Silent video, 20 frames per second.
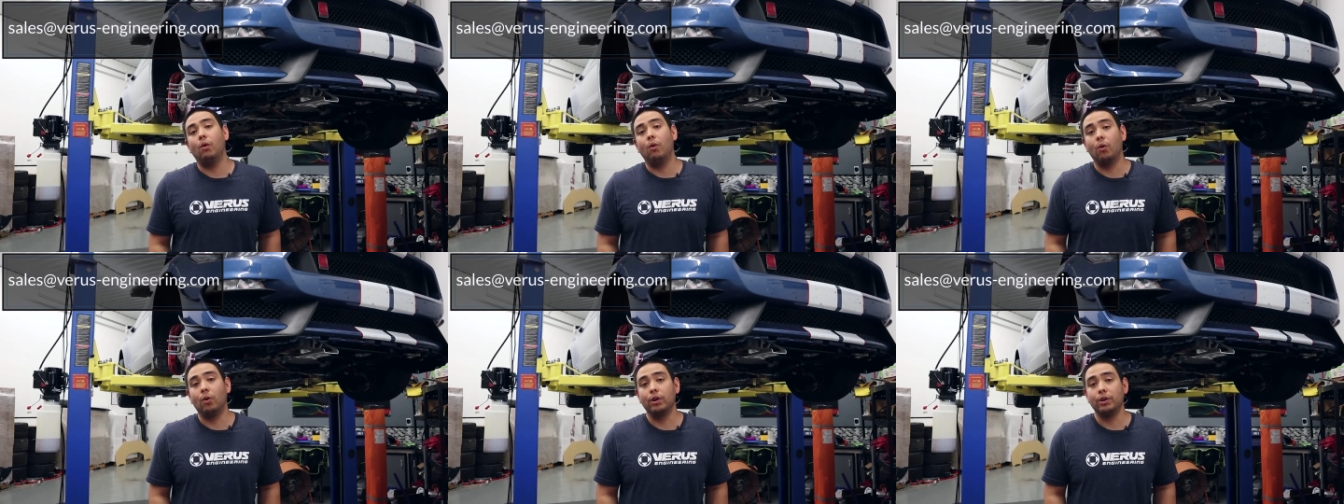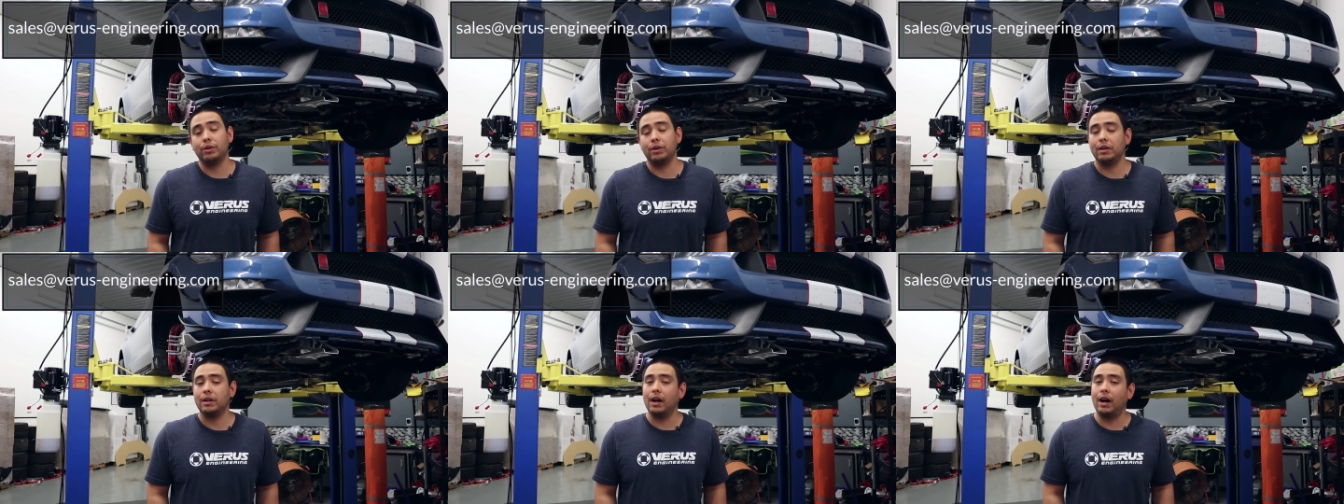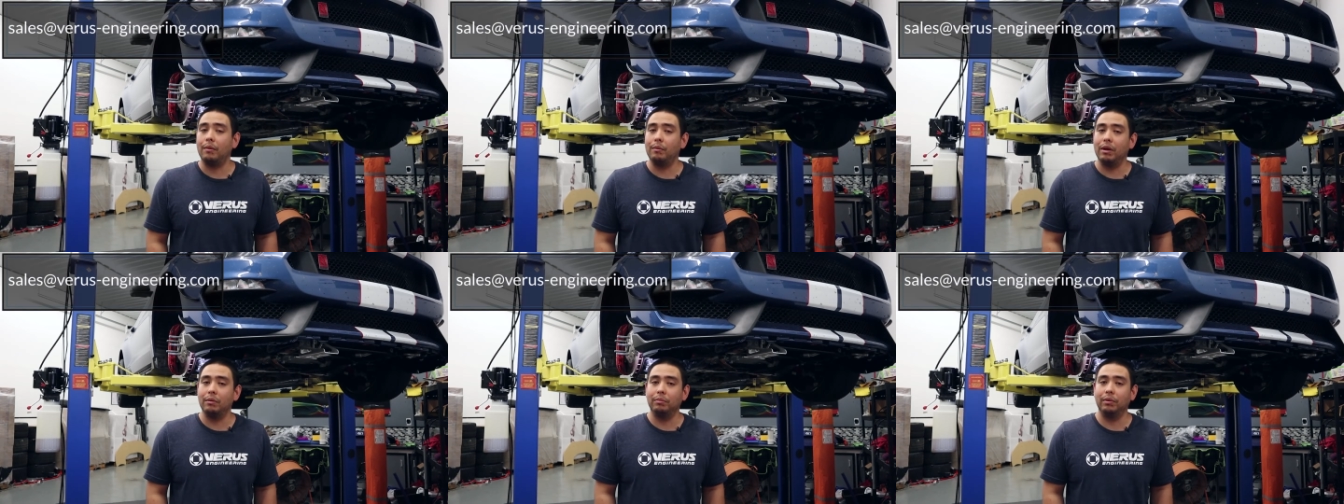or you can
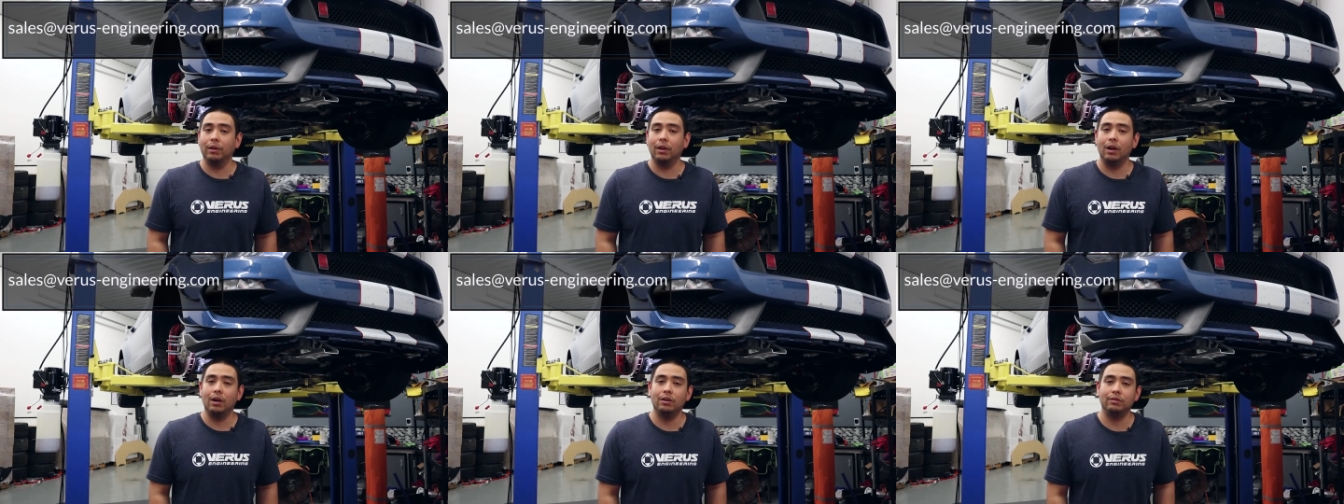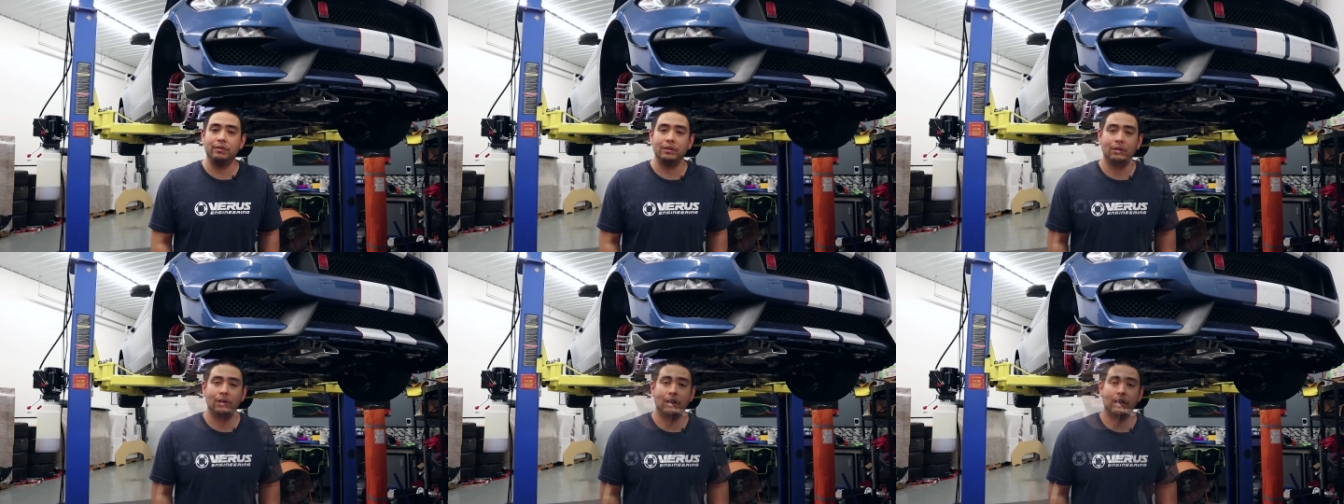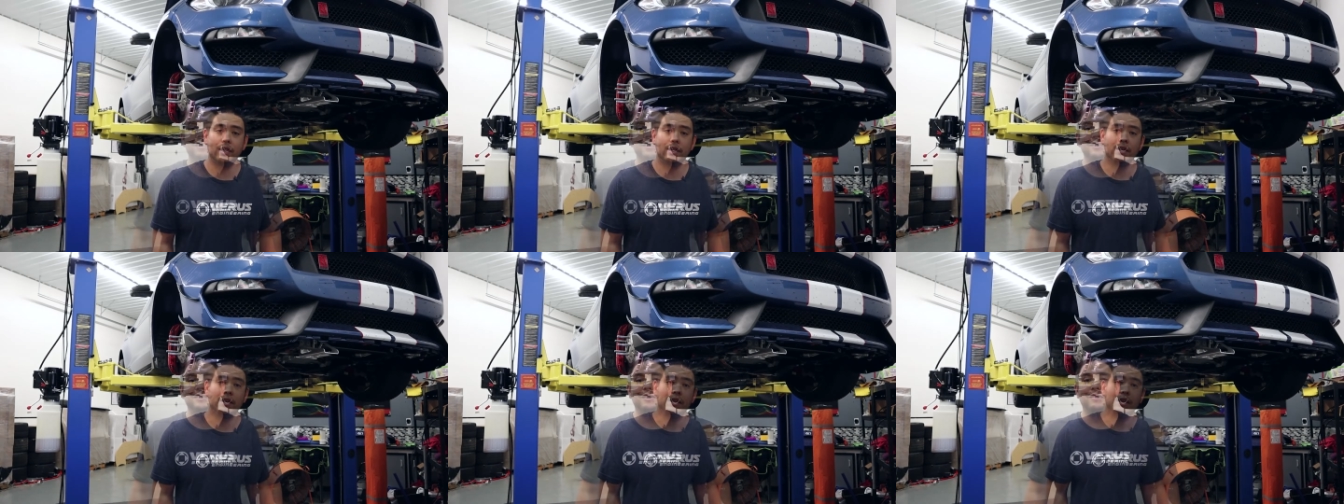comment below if you'd
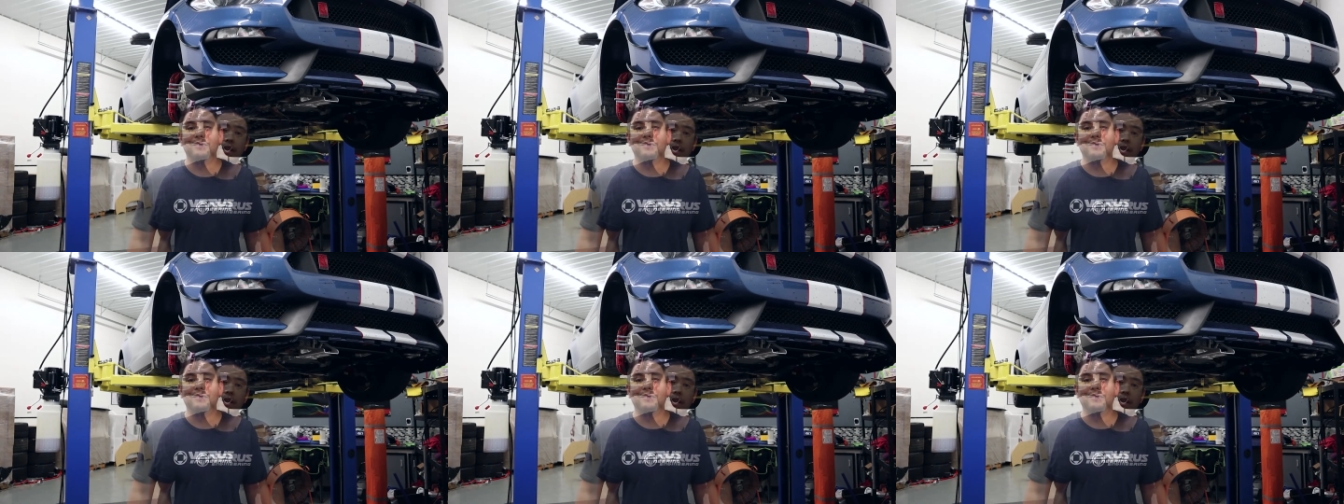like.